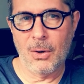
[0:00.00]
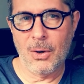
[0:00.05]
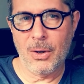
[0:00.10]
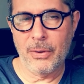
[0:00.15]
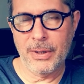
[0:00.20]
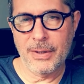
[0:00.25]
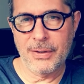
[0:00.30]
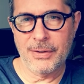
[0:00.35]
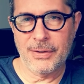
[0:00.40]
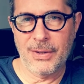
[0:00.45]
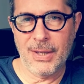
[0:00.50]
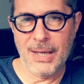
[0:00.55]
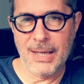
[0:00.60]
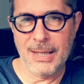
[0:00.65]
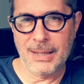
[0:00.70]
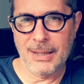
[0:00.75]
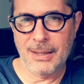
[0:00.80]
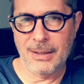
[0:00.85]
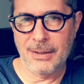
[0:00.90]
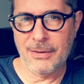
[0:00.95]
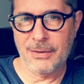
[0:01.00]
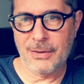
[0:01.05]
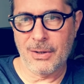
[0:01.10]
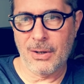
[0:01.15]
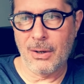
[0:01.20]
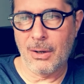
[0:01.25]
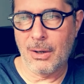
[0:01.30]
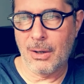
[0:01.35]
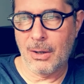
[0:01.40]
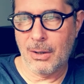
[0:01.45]
All these things
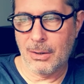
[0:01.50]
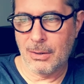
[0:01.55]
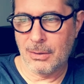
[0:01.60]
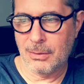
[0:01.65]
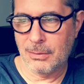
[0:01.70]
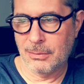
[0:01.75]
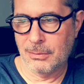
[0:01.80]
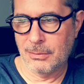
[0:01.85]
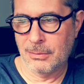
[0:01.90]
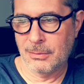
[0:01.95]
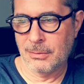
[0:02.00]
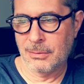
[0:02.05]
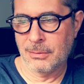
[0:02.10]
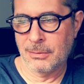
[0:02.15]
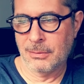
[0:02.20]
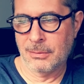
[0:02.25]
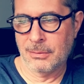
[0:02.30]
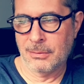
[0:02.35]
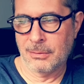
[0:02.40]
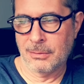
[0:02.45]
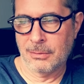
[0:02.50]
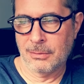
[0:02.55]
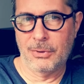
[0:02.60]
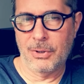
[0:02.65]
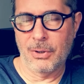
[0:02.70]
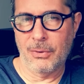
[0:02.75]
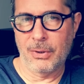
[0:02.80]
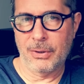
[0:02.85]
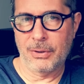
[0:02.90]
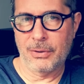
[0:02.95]
are
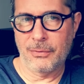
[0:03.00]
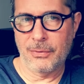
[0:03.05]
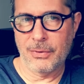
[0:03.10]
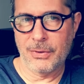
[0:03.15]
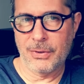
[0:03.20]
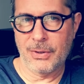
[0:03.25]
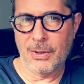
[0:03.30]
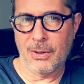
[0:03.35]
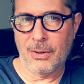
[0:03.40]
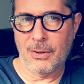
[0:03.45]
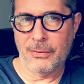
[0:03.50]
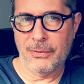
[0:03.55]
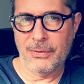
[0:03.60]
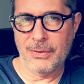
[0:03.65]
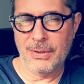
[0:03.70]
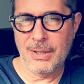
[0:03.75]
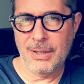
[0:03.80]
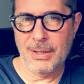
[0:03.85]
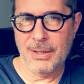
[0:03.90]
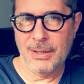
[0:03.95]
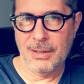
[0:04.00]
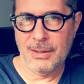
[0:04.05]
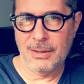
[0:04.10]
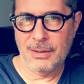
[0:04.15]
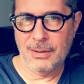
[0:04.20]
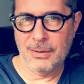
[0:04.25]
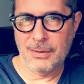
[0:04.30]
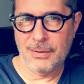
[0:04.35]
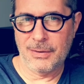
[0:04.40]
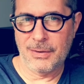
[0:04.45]
going to result
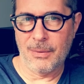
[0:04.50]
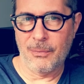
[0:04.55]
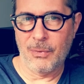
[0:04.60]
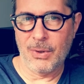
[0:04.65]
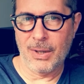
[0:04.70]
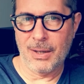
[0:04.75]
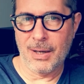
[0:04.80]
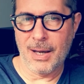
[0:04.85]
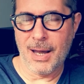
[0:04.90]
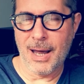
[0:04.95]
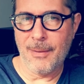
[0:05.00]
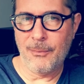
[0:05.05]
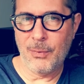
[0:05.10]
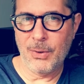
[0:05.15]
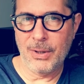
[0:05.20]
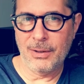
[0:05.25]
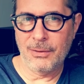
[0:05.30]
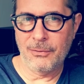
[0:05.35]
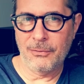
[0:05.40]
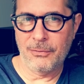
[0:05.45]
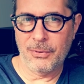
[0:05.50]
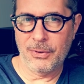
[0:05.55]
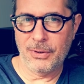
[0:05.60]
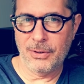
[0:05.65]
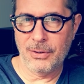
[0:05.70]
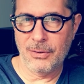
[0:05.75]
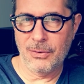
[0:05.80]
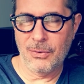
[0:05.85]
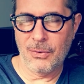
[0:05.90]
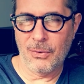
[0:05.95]
in something happening for
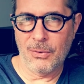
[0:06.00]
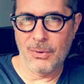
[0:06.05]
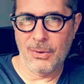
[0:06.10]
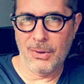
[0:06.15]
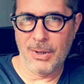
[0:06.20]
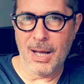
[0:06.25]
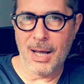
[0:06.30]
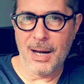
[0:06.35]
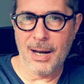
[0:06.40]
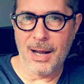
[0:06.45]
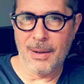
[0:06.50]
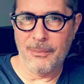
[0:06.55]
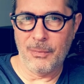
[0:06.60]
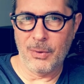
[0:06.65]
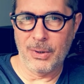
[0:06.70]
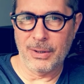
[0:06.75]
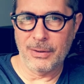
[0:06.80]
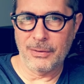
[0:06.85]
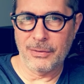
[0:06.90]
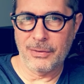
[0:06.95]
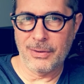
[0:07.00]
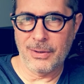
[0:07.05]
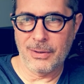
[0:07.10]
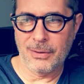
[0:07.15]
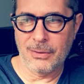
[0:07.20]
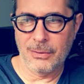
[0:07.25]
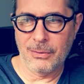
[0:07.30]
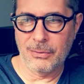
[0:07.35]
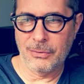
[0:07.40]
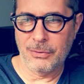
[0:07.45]
you or not happening.
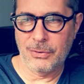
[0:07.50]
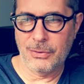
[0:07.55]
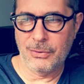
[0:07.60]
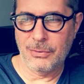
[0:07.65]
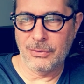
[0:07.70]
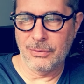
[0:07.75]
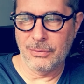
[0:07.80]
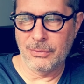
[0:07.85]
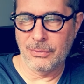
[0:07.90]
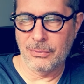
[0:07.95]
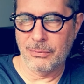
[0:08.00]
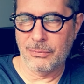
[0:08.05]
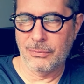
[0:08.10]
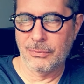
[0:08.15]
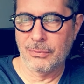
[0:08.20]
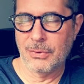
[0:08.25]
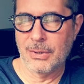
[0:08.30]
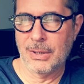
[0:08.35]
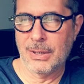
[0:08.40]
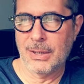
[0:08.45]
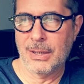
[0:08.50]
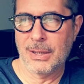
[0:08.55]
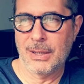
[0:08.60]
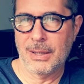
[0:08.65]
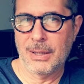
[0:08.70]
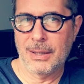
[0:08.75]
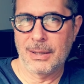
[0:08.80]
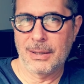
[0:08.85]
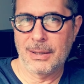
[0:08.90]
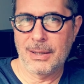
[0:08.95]
So to
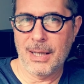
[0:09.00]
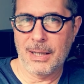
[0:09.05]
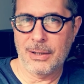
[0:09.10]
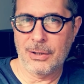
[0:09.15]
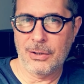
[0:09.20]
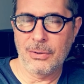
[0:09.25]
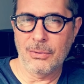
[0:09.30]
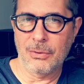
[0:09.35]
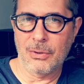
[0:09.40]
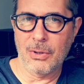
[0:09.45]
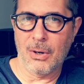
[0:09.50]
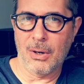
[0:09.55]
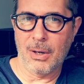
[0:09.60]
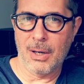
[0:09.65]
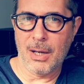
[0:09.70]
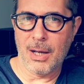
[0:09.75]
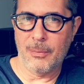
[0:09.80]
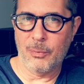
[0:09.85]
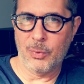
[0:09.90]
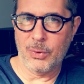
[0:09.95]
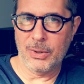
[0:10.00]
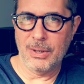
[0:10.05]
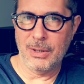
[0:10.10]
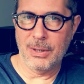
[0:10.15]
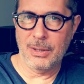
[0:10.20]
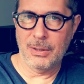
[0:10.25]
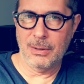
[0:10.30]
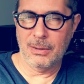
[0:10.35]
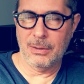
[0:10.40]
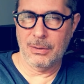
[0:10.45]
get too caught up
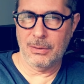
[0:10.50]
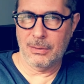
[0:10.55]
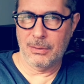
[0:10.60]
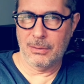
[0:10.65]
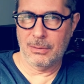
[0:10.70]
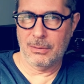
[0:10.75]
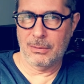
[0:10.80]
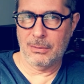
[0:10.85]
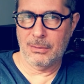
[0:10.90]
in